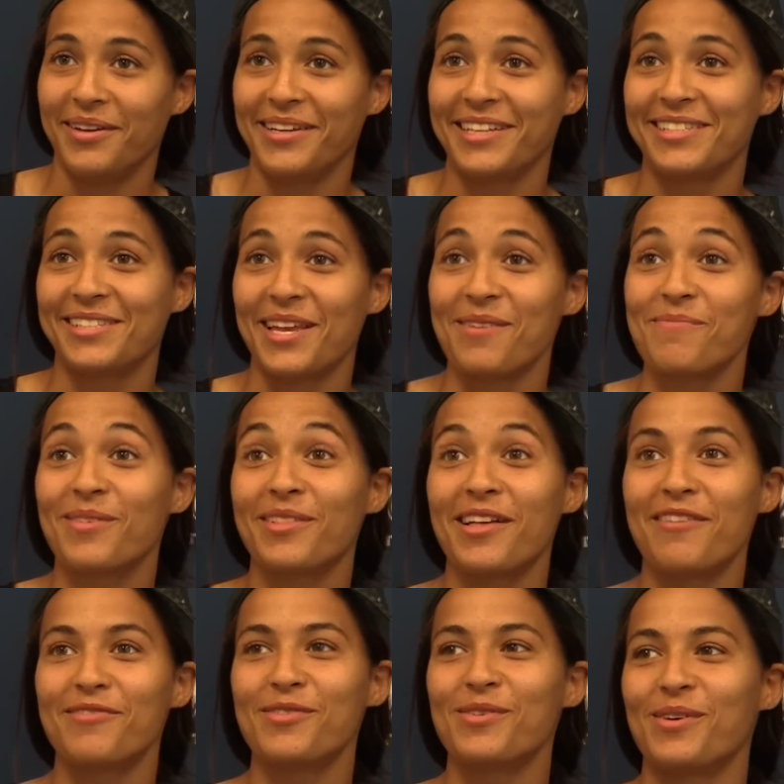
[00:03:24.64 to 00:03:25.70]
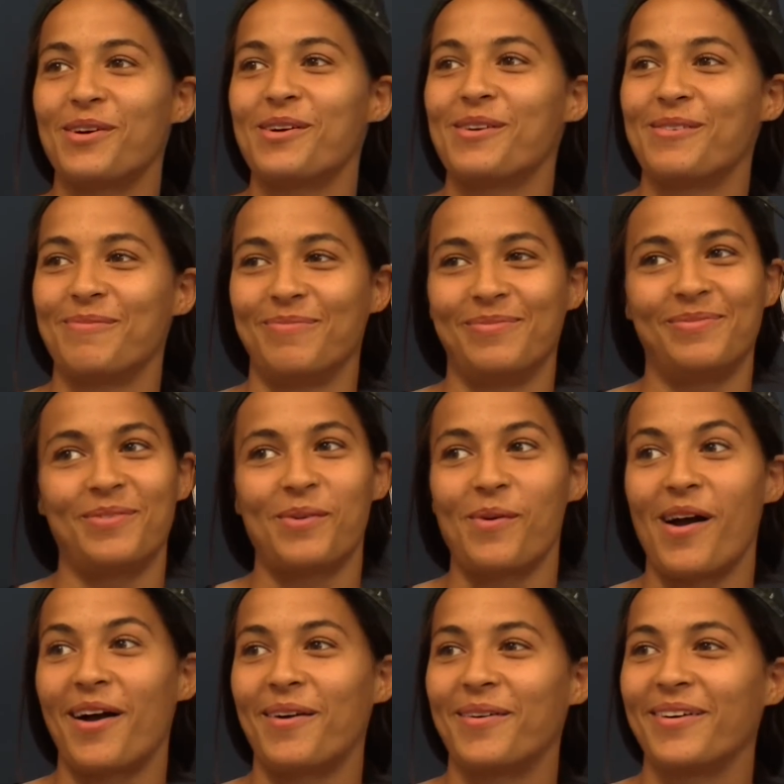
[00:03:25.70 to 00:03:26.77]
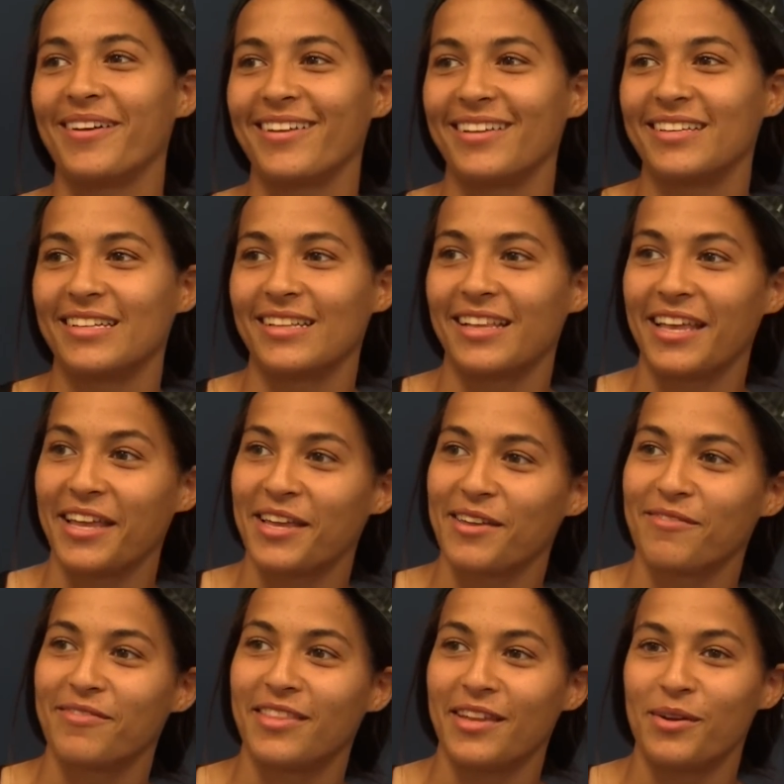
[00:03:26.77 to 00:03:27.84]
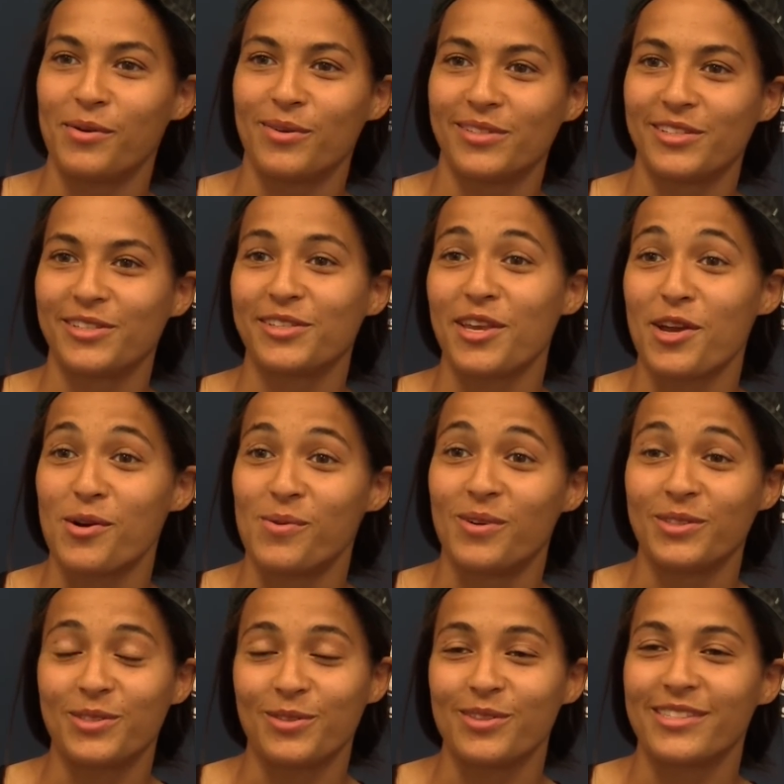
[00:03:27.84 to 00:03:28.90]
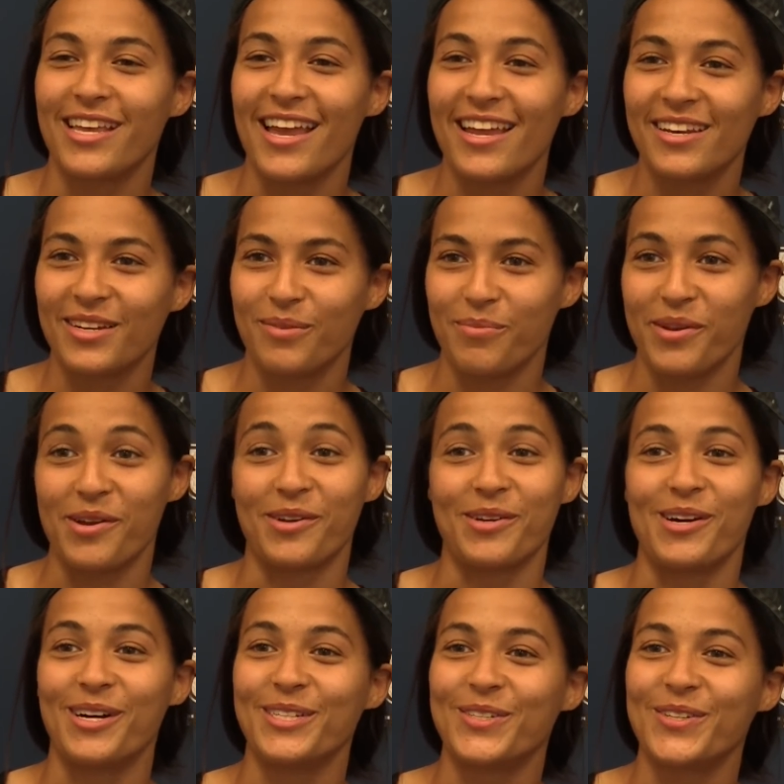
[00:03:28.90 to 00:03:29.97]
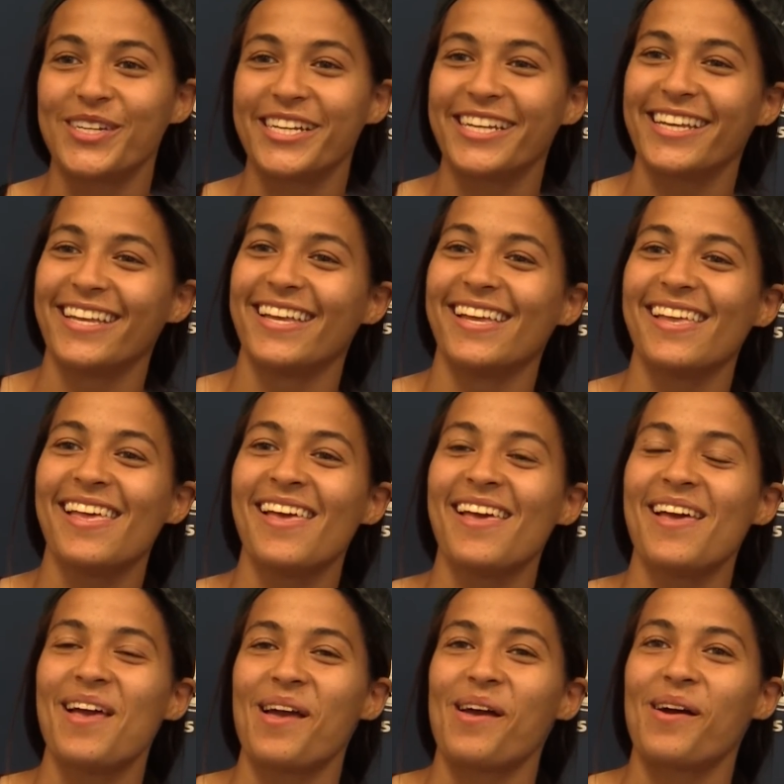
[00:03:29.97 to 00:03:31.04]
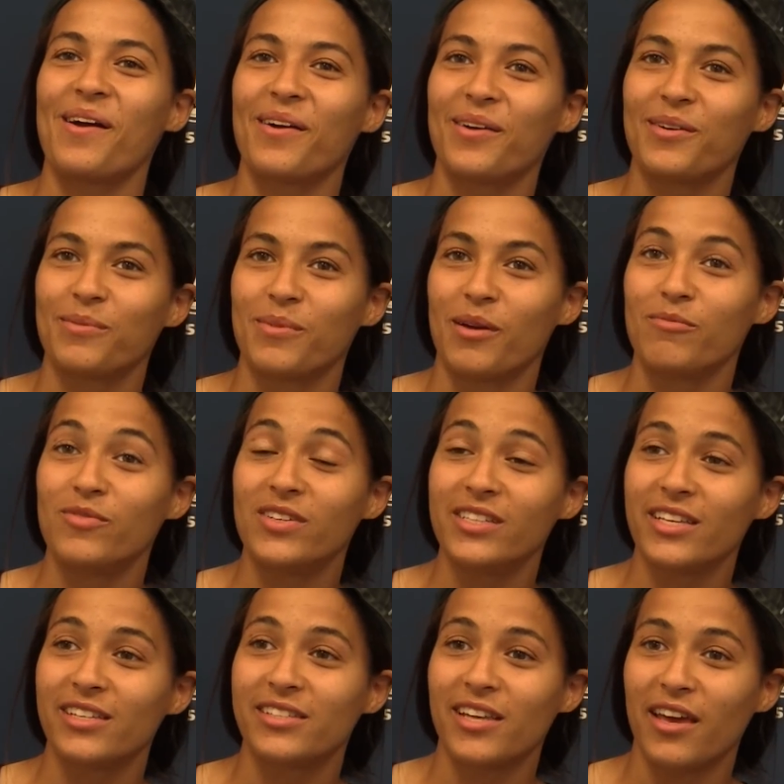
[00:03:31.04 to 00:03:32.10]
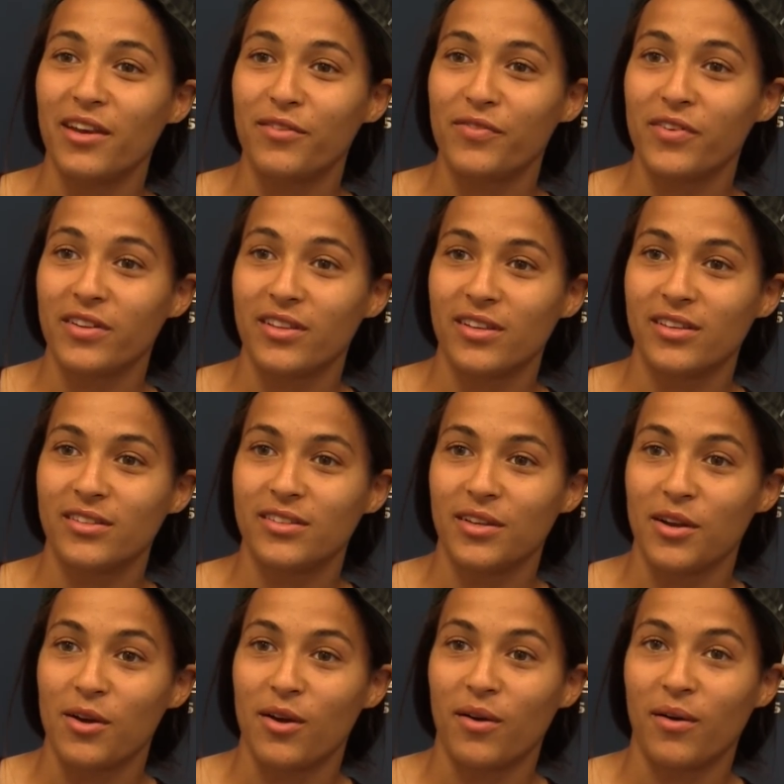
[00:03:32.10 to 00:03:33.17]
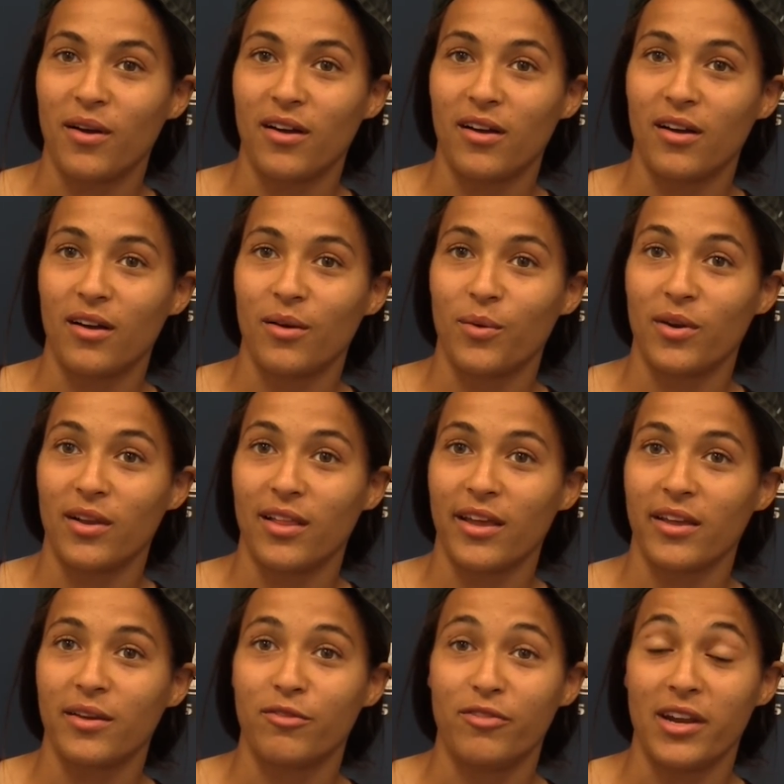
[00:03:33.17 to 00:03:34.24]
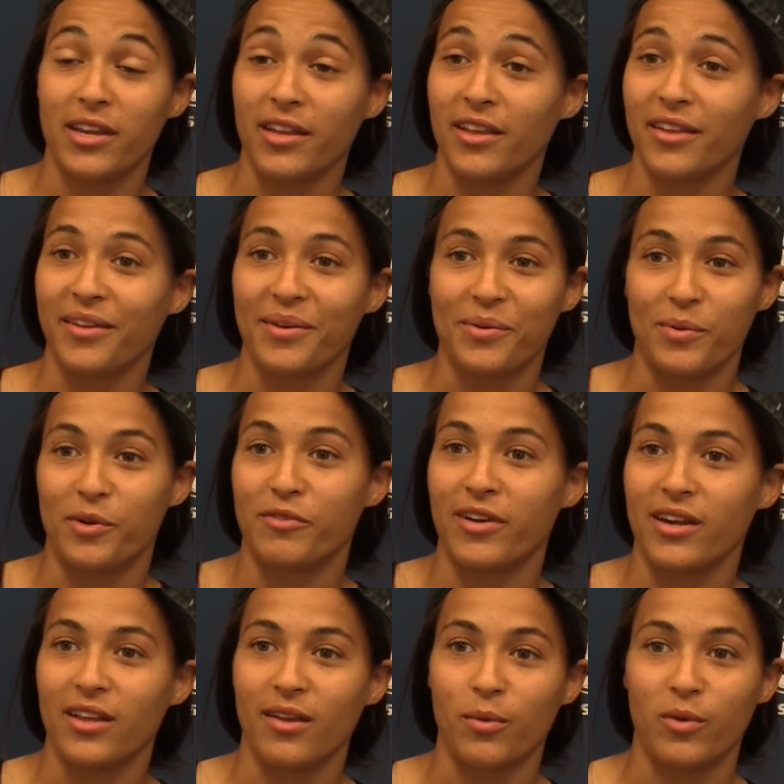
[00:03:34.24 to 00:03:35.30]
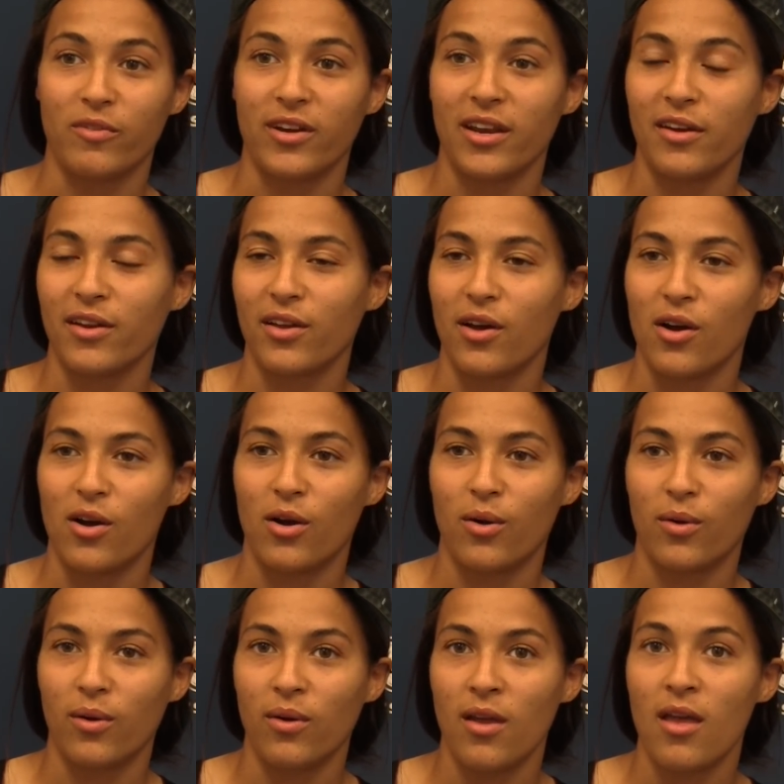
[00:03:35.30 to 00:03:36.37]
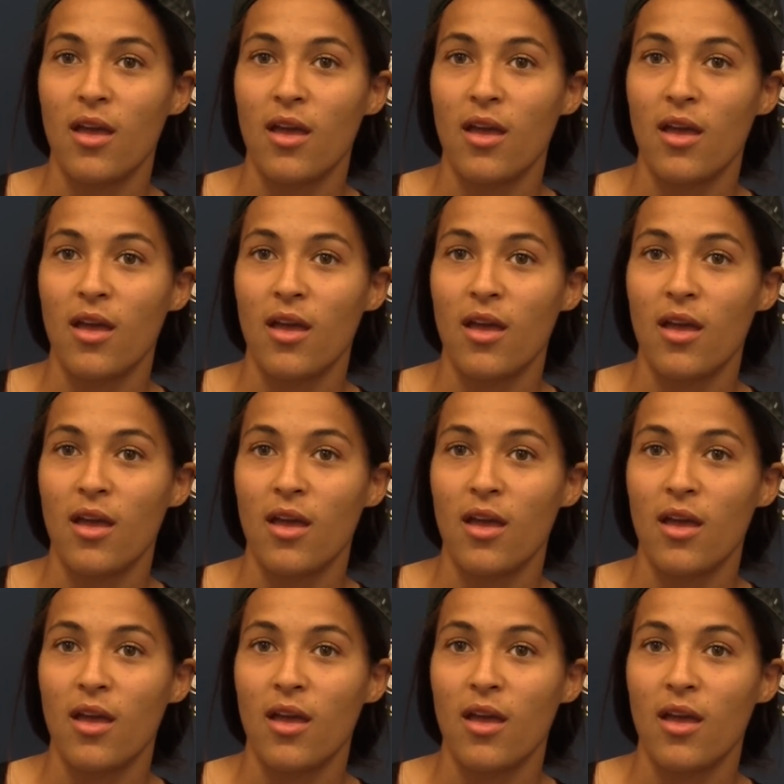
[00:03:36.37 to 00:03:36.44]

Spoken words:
Excitement level, wow. Like, if there was a scale 1 through 10, it'd be on 100. I'm really excited for this. We're like ready. We're ready. We're ready to go.